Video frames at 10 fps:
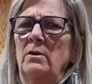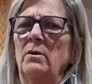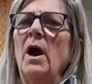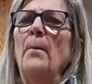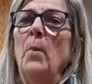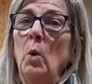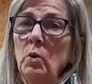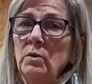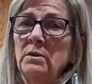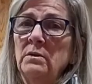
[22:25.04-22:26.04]
you got
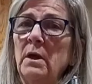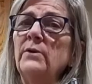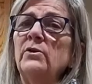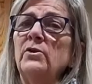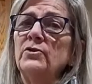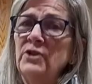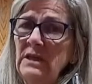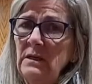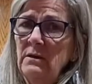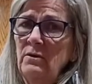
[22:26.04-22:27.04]
mold under your sink.
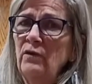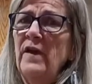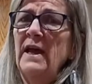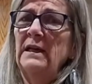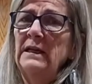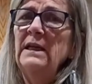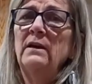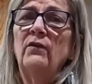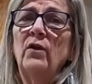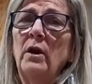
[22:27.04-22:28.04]
You've had a leak
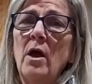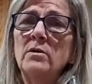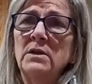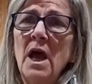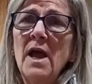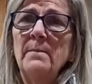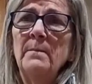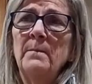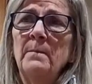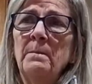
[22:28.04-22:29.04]
for a long time.
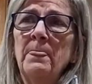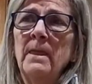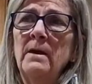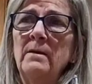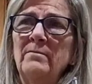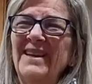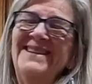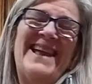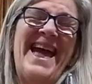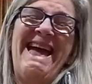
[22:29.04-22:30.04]
I'm like,
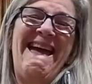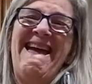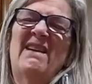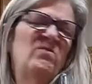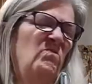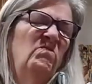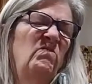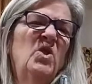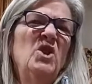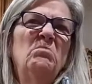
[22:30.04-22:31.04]
nah,
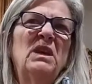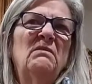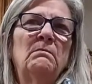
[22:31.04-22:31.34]
couldn't be.